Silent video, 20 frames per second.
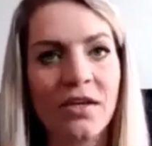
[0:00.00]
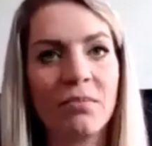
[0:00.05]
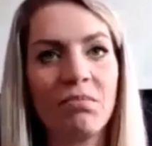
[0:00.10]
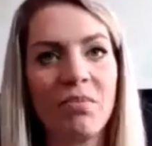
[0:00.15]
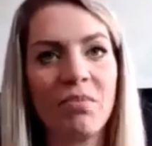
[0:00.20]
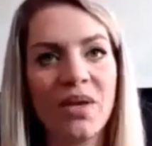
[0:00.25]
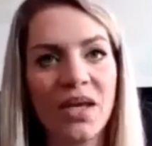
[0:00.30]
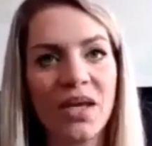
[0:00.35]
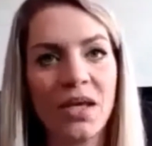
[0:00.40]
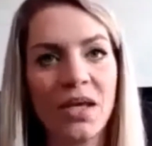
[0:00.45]

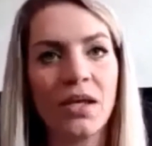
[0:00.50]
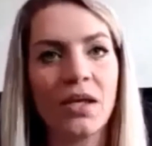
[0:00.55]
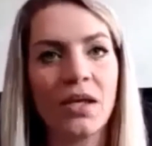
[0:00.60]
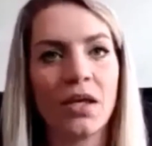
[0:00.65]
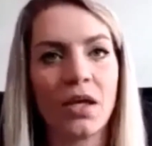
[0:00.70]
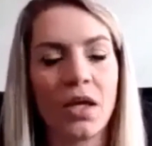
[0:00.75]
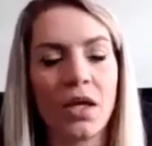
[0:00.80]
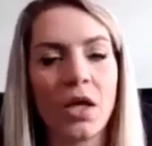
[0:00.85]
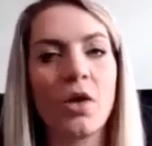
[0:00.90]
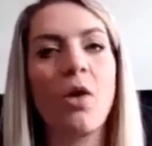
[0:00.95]
being
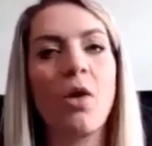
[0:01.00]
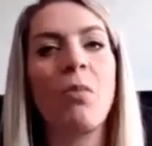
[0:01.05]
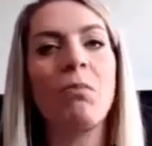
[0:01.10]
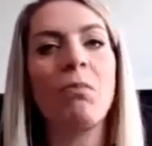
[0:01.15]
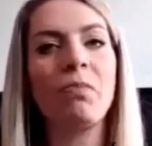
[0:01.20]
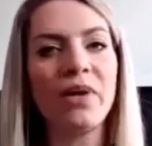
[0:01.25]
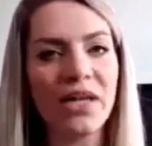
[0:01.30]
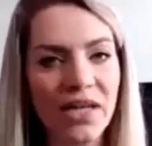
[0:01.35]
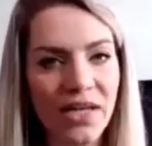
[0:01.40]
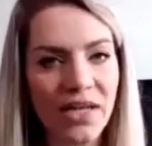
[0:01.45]

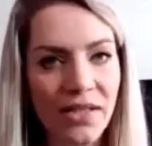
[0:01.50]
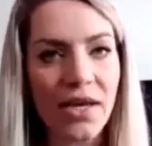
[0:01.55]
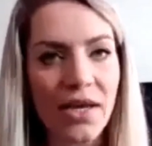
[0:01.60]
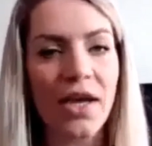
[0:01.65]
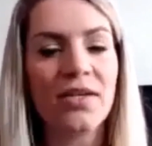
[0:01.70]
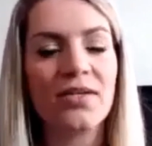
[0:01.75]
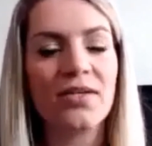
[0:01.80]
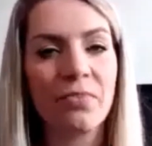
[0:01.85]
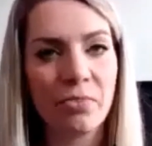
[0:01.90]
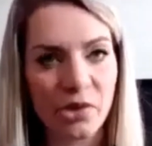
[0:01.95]
complete
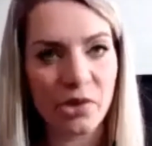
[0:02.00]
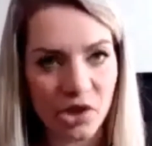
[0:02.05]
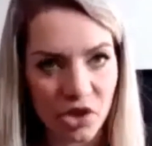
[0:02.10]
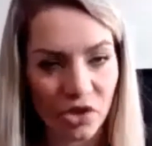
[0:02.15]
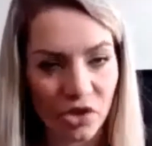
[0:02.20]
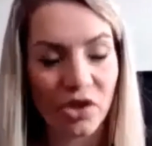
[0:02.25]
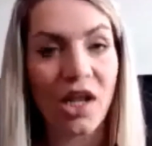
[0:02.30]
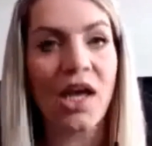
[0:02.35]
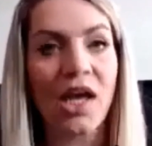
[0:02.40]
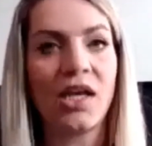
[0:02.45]
as a
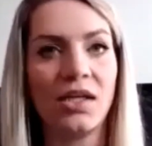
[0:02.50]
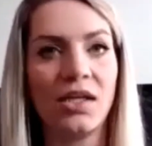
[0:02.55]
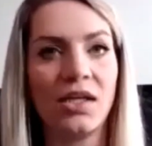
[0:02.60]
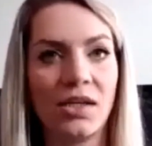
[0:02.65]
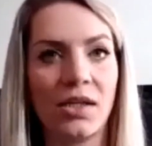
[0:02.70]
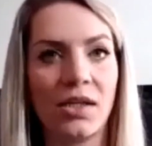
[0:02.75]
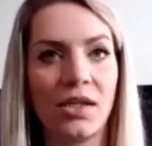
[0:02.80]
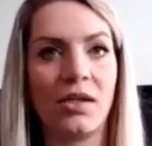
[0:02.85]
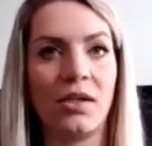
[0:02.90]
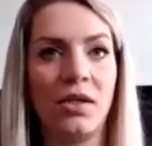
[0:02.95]

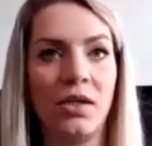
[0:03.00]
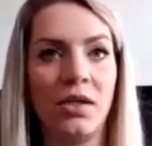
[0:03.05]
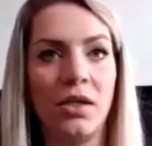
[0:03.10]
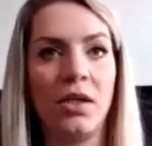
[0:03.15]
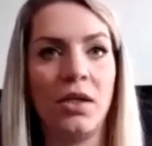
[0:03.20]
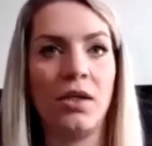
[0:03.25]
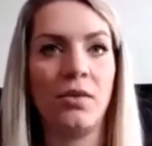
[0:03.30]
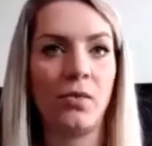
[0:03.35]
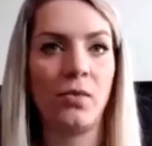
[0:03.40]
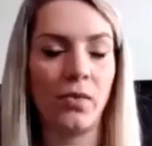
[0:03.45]
personality.
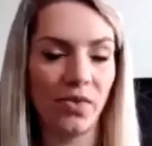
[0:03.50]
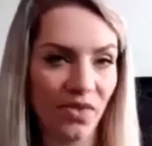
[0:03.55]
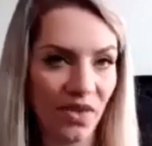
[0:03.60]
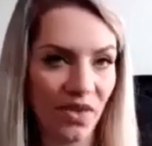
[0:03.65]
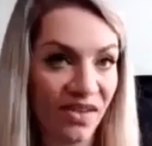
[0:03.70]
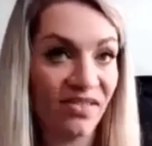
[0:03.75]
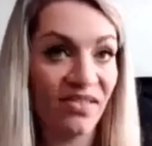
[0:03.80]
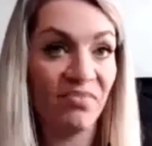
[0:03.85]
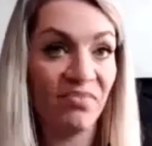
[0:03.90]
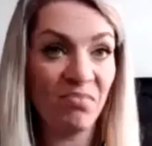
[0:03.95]

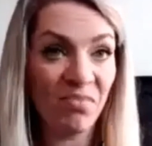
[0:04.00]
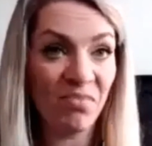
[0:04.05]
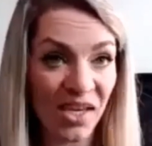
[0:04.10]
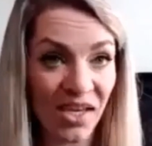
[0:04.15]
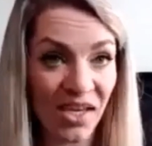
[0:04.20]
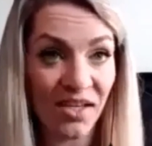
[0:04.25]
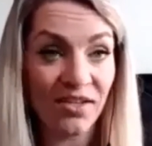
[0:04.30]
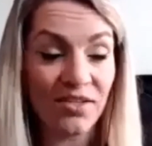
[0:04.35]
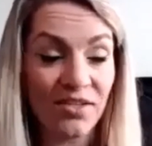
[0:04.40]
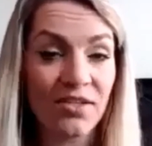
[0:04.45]
That
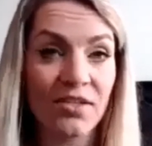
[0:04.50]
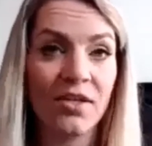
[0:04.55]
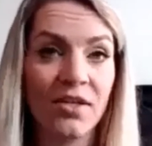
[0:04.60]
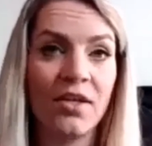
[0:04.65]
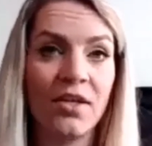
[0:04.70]
means